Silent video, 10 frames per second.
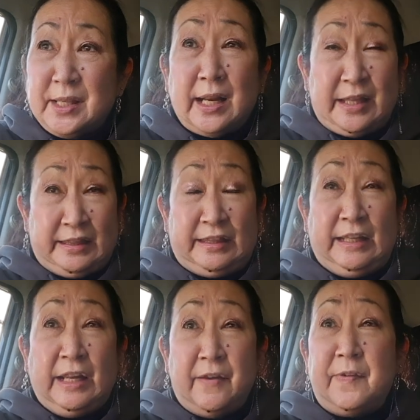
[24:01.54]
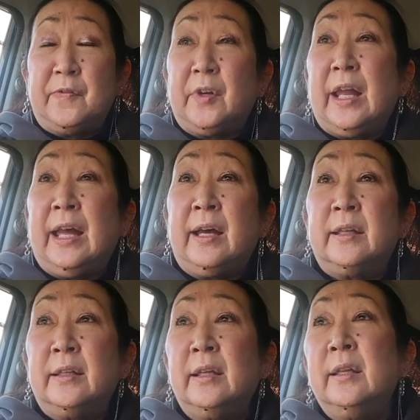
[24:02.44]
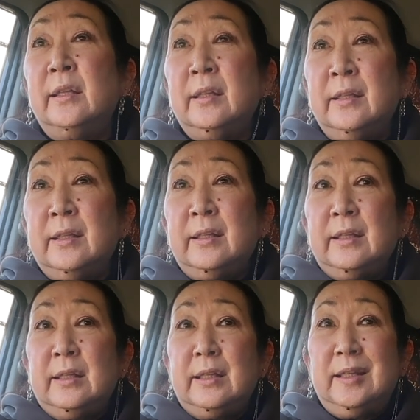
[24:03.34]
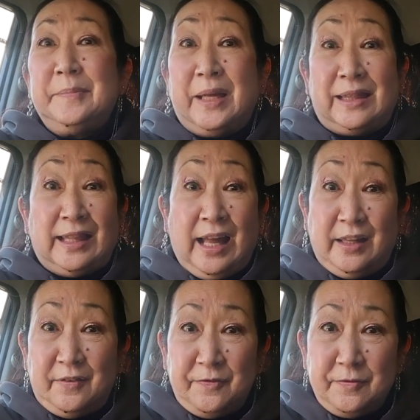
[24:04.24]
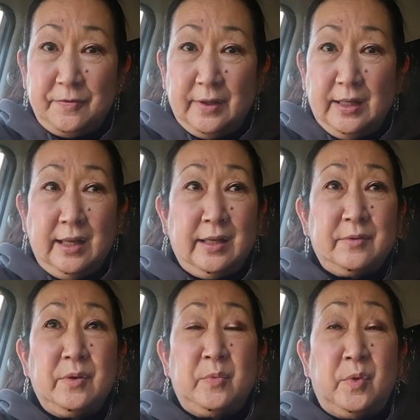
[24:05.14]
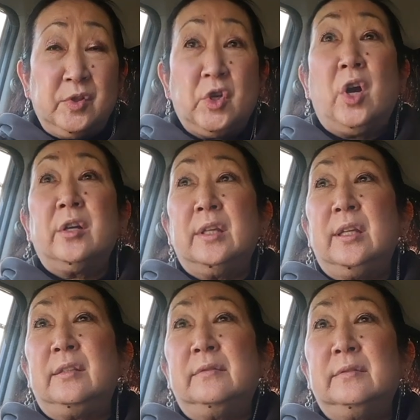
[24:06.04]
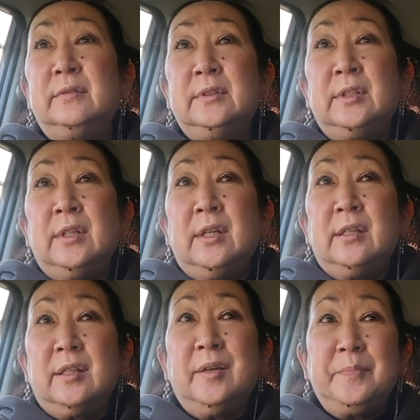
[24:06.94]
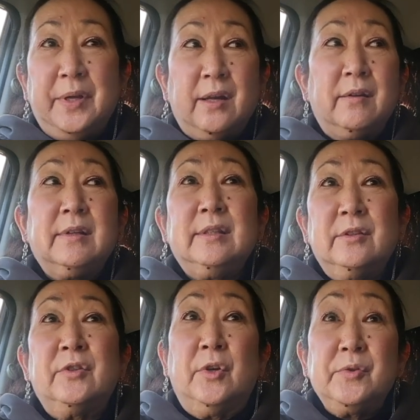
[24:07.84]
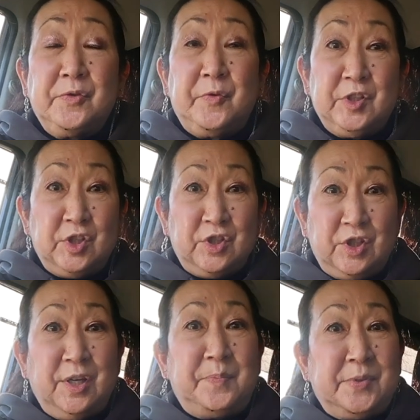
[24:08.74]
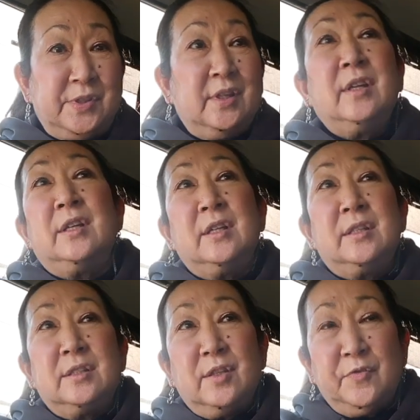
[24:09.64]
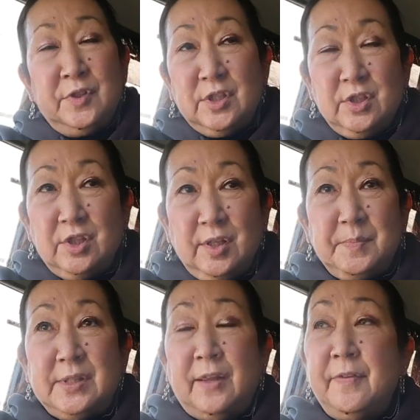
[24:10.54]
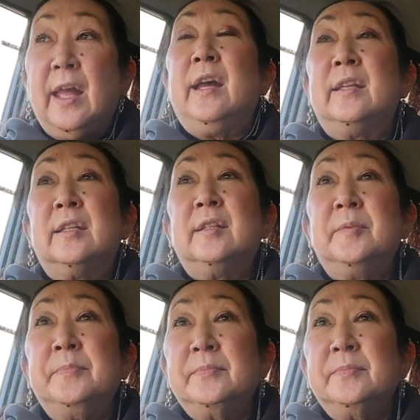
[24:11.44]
that I think I've ever had in my life. And we're talking comparing those fish and chips to fish and chips I've had in